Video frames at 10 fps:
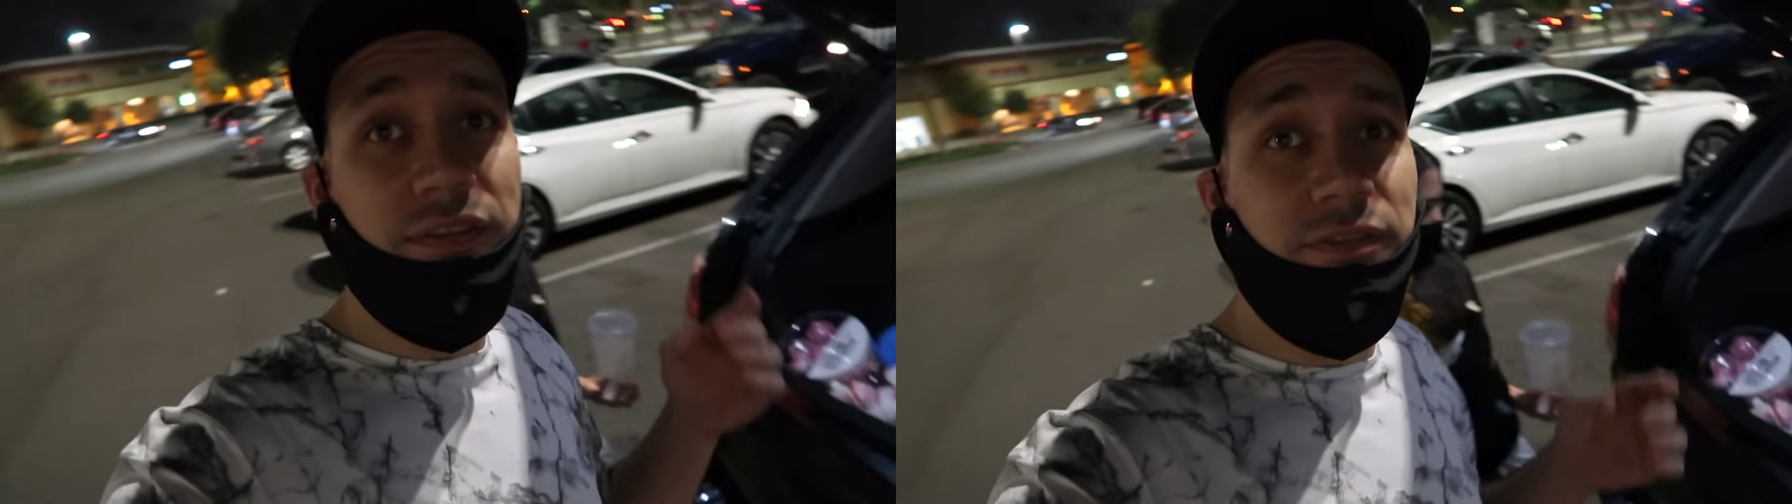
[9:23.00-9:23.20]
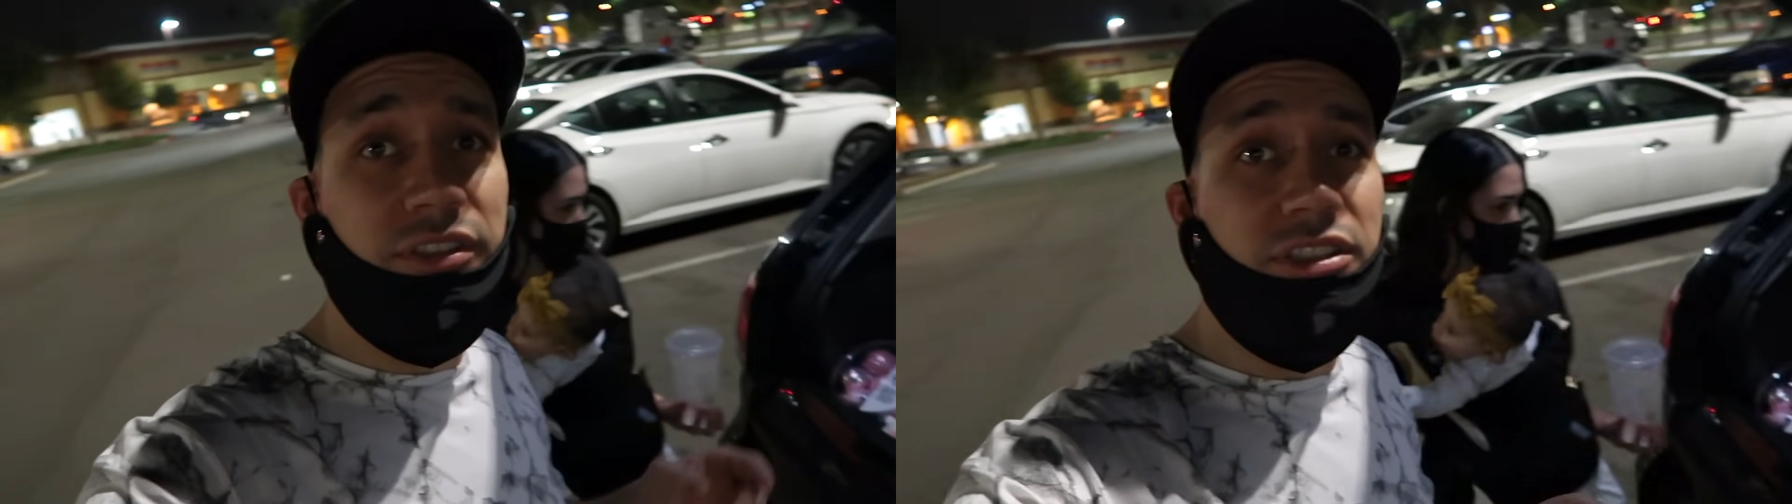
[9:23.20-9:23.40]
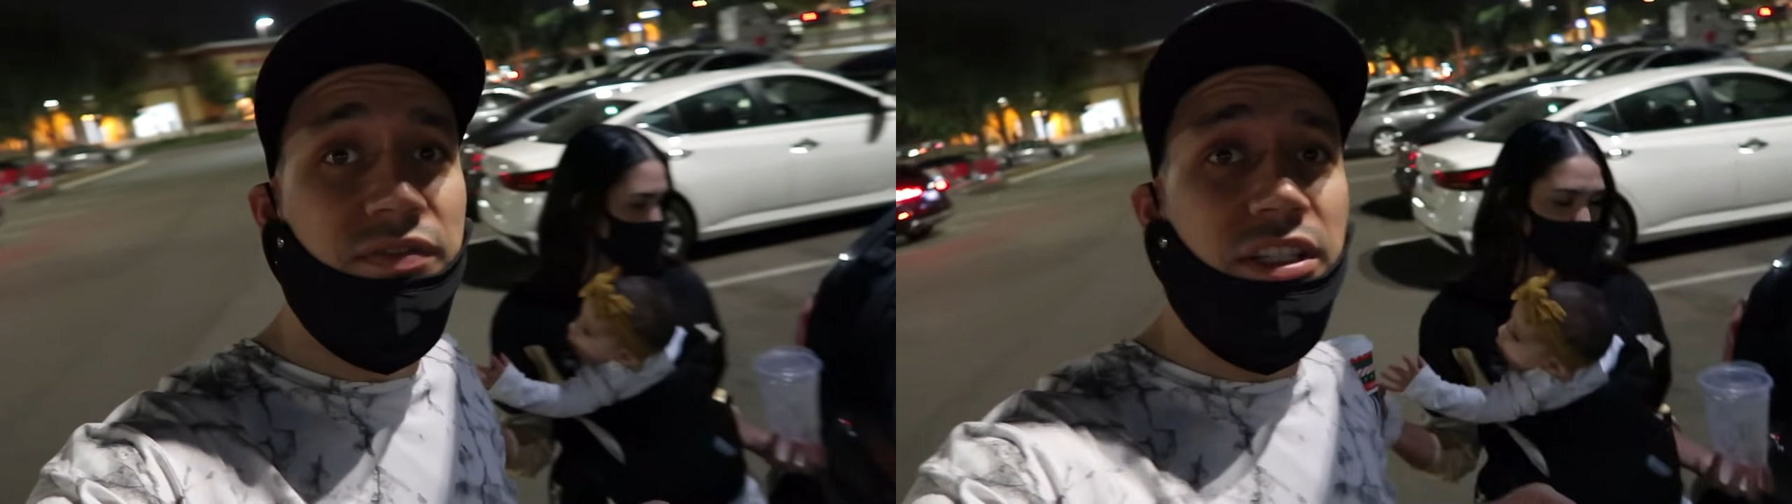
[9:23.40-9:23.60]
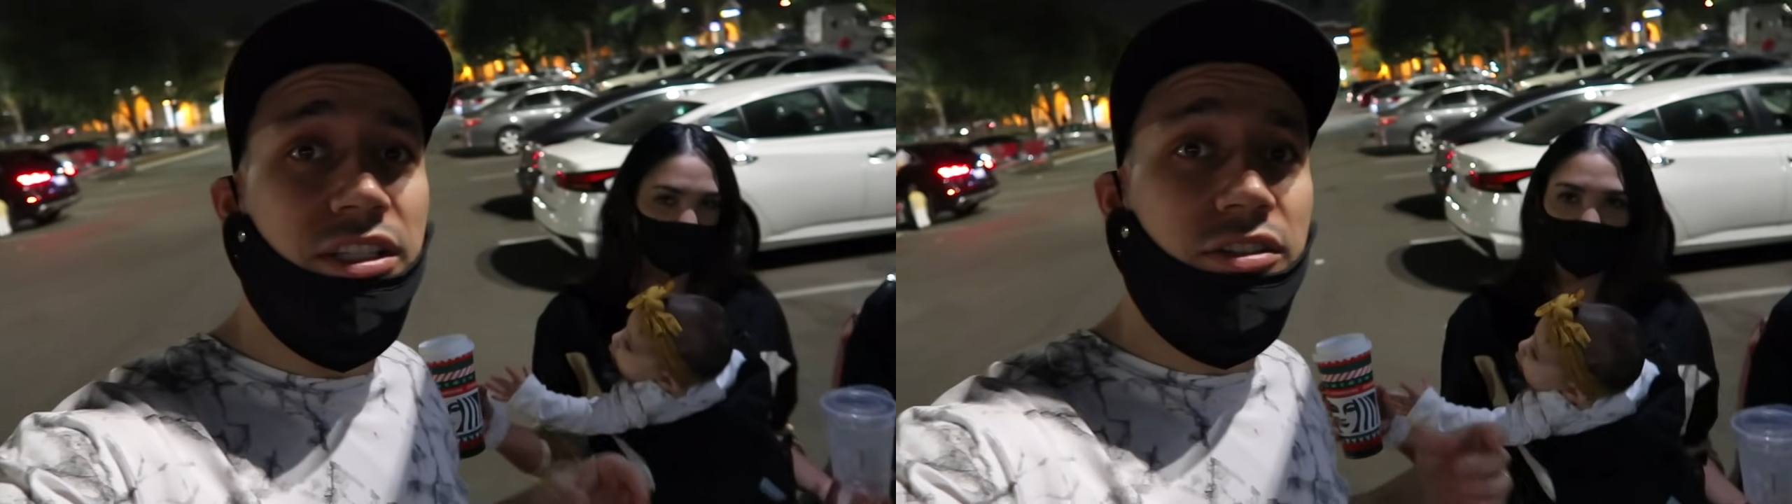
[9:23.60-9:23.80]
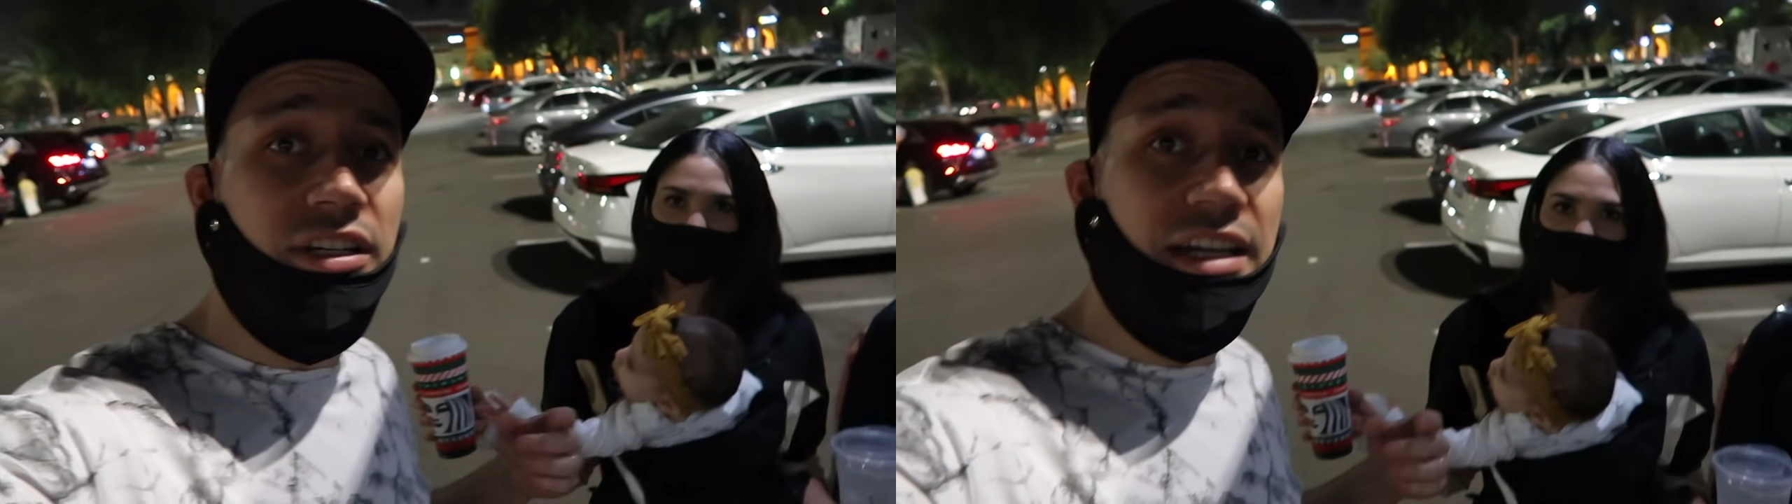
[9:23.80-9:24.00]
it for this
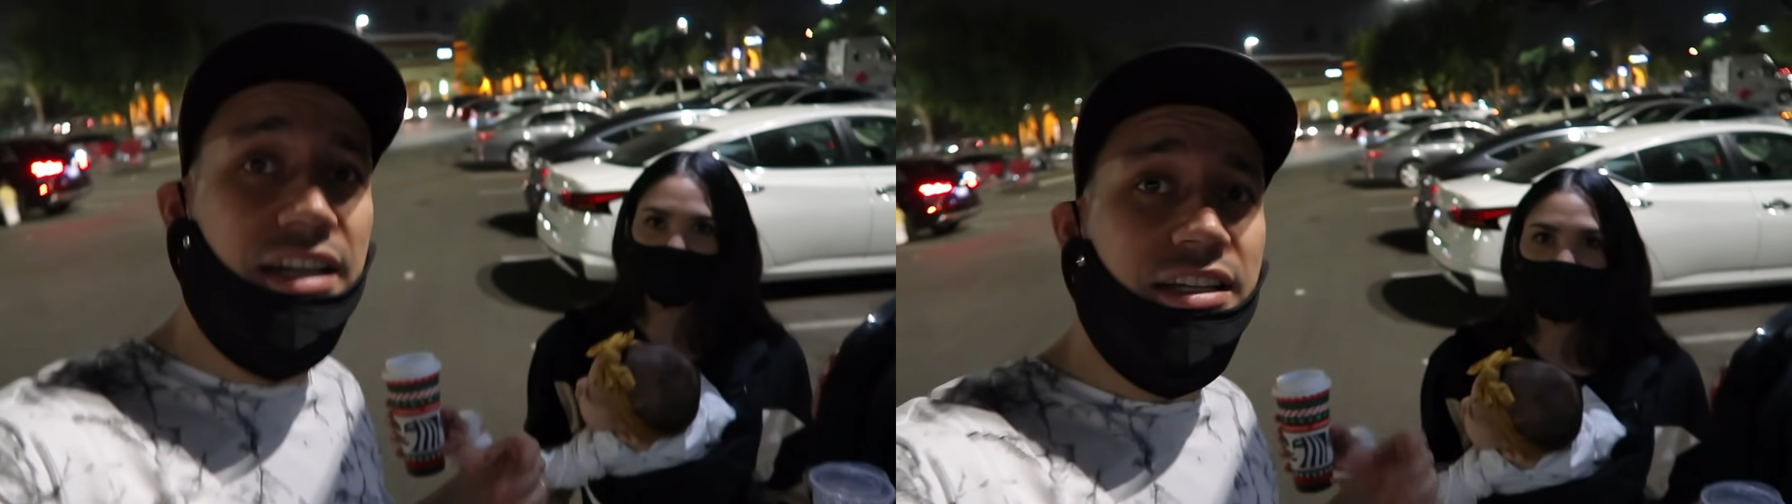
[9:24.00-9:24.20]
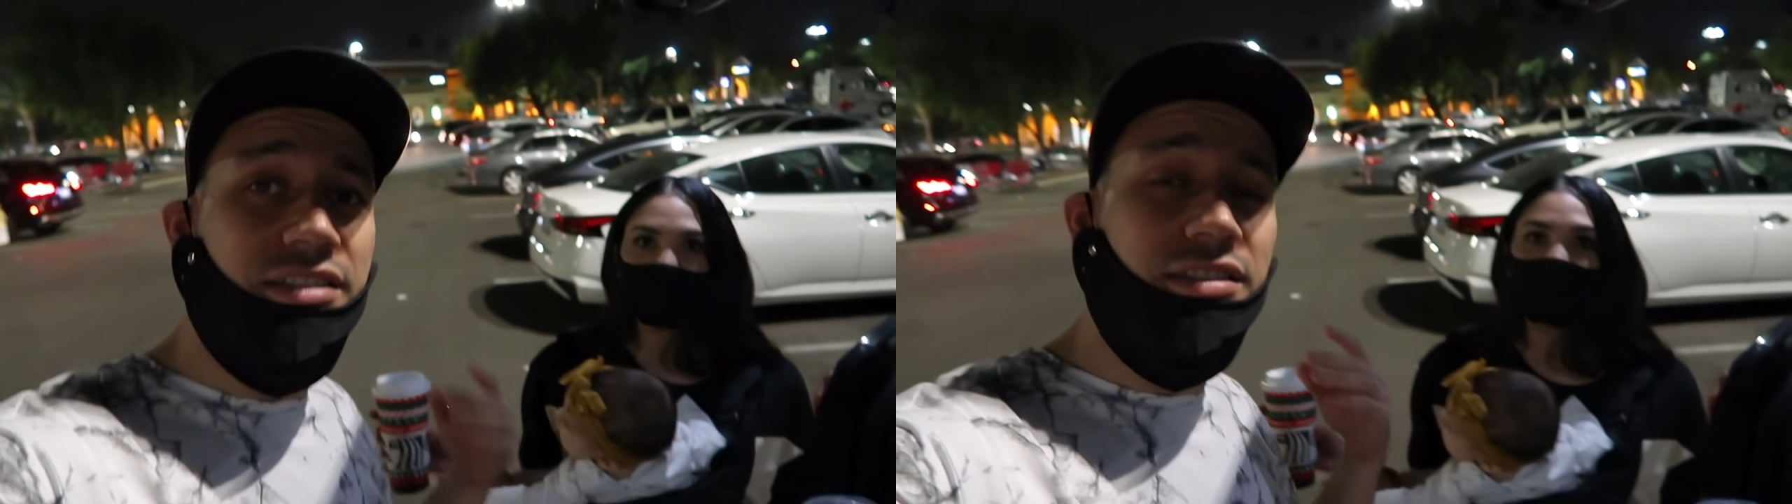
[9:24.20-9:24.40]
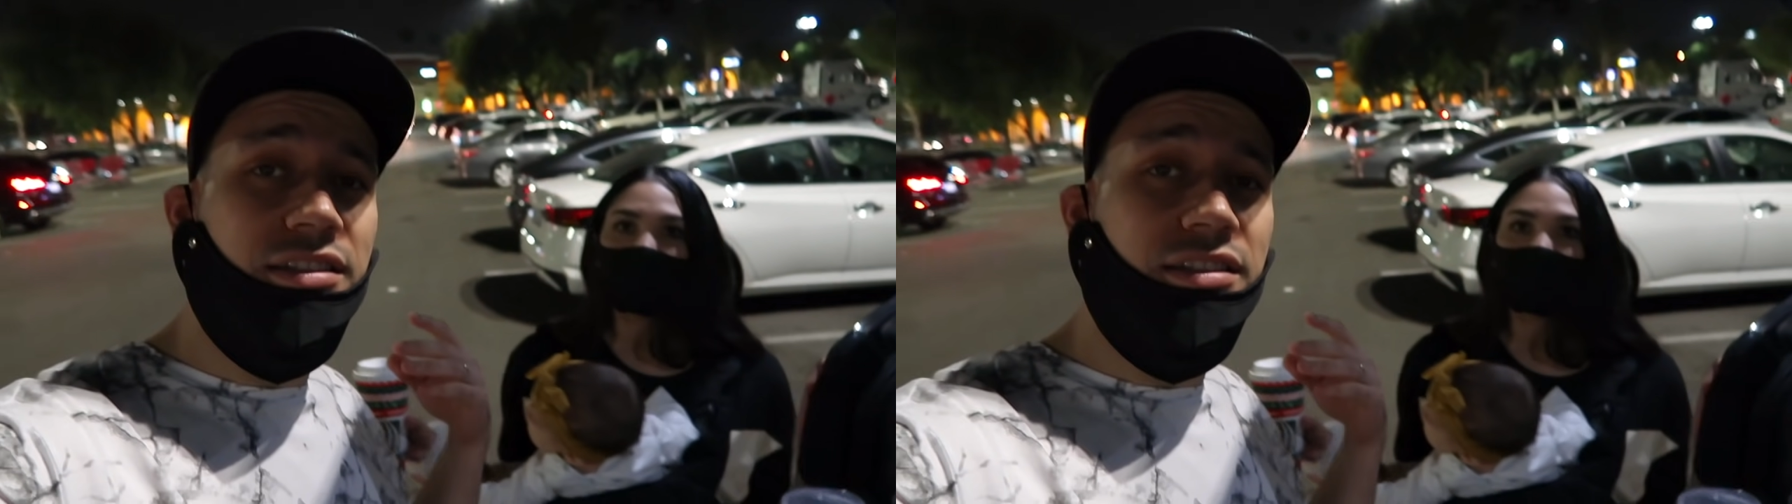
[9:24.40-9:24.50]
video guys.